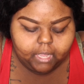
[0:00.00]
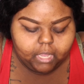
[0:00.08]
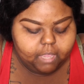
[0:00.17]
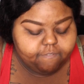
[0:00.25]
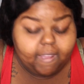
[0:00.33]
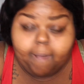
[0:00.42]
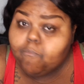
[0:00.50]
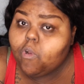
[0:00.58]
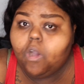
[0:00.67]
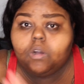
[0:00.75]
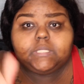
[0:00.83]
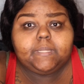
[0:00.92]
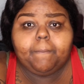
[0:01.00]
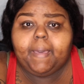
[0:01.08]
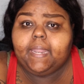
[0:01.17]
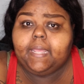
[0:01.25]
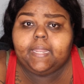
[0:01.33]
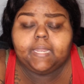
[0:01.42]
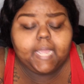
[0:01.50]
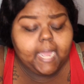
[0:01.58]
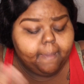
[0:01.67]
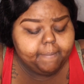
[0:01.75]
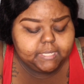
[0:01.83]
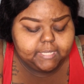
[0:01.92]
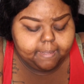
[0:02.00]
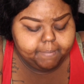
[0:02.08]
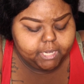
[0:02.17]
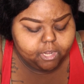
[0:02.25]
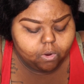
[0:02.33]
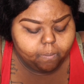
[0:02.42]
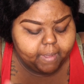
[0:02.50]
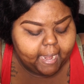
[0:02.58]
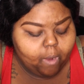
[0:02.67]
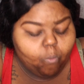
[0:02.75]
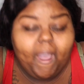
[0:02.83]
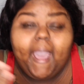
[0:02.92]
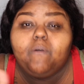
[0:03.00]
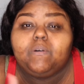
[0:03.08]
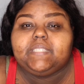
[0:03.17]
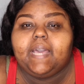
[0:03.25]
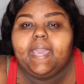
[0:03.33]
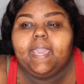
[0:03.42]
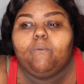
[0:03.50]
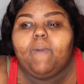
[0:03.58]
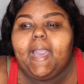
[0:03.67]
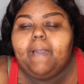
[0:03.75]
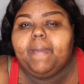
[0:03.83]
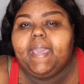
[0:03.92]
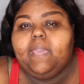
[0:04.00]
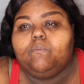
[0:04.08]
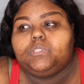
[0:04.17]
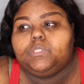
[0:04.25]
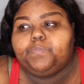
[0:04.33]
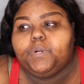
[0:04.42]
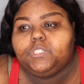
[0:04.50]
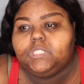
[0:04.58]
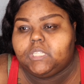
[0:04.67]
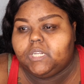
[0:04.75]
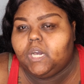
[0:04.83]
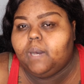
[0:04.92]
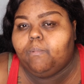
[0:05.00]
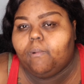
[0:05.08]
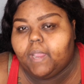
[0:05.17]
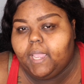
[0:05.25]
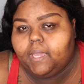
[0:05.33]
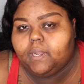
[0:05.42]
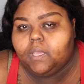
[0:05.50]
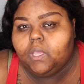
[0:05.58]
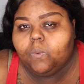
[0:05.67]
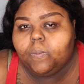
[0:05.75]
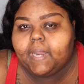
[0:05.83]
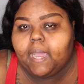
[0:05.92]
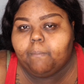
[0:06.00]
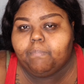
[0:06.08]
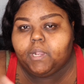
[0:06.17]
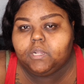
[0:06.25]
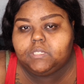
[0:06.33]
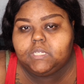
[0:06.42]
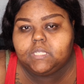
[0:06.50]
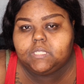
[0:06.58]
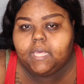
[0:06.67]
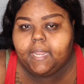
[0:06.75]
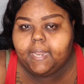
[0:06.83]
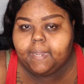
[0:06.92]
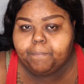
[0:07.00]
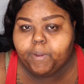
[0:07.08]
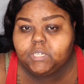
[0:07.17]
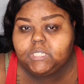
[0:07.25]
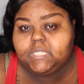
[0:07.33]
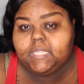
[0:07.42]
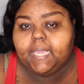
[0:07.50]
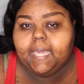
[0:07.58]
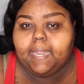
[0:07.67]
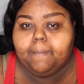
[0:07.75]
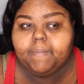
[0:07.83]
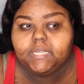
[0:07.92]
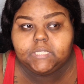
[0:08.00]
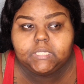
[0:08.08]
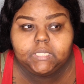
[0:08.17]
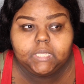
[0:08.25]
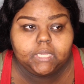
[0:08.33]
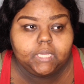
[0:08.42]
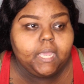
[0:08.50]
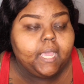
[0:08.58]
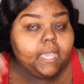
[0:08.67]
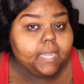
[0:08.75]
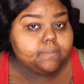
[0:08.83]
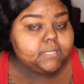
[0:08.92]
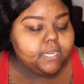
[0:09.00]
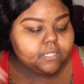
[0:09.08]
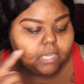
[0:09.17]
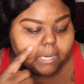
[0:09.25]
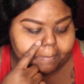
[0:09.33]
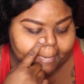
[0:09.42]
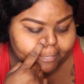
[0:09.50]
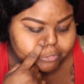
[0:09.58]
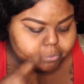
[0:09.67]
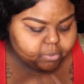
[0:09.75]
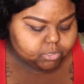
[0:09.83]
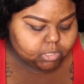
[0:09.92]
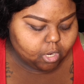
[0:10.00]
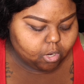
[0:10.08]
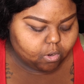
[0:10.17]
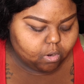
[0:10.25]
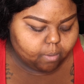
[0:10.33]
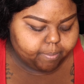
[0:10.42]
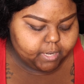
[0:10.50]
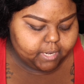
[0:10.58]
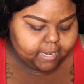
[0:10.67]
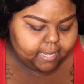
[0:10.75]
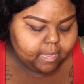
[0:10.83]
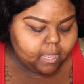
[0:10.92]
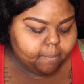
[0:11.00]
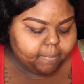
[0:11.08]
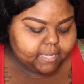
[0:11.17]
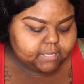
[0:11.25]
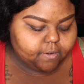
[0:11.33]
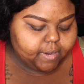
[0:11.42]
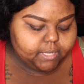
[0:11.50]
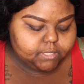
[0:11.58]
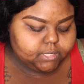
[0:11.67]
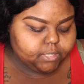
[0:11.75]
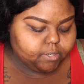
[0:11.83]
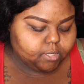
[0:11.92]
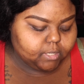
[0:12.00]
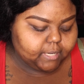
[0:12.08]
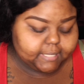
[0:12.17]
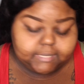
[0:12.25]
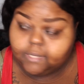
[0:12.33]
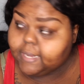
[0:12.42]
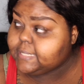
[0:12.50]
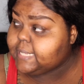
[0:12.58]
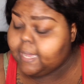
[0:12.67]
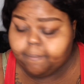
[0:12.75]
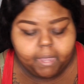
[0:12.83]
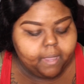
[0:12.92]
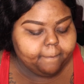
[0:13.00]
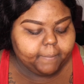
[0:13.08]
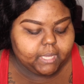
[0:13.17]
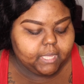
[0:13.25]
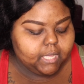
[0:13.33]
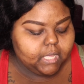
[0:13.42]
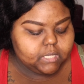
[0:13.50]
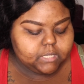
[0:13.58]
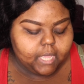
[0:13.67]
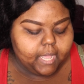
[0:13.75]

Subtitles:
If I'm wrong, somebody in the comments let me know. But why am I able to purchase an upgrade without purchasing an admissions ticket? And I'm sitting there talking about, I was supposed to call corporate today, but that's alright, it's still early, I still got time, because